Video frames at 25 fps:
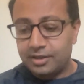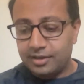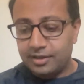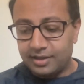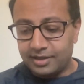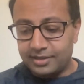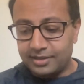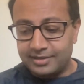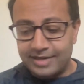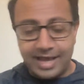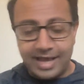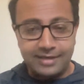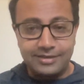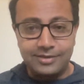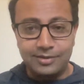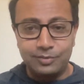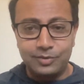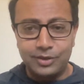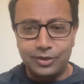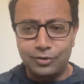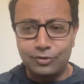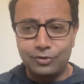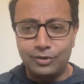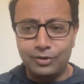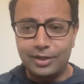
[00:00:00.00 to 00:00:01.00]
It's not
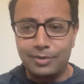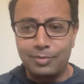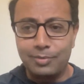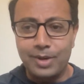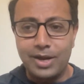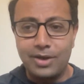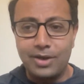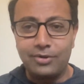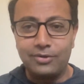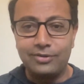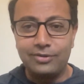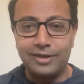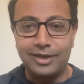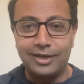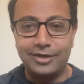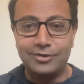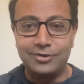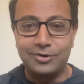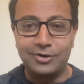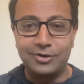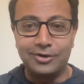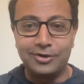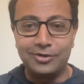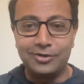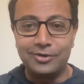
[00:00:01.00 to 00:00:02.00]
something you think about that
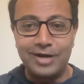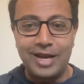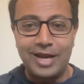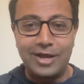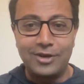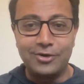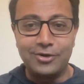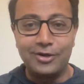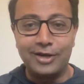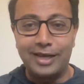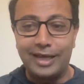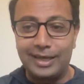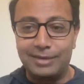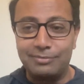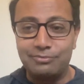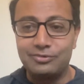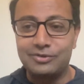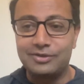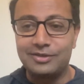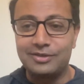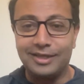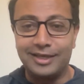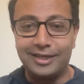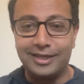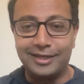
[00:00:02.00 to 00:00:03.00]
your
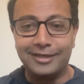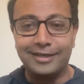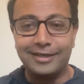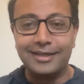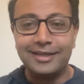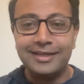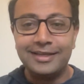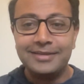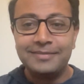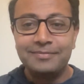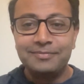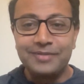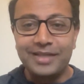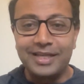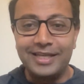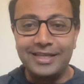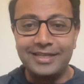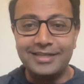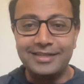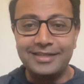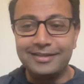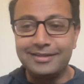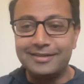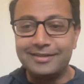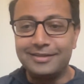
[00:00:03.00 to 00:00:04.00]
name's in
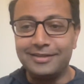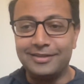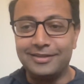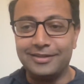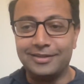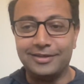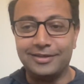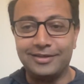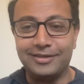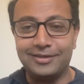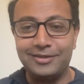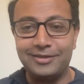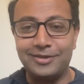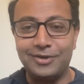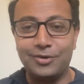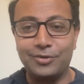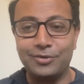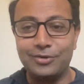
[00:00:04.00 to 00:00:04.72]
the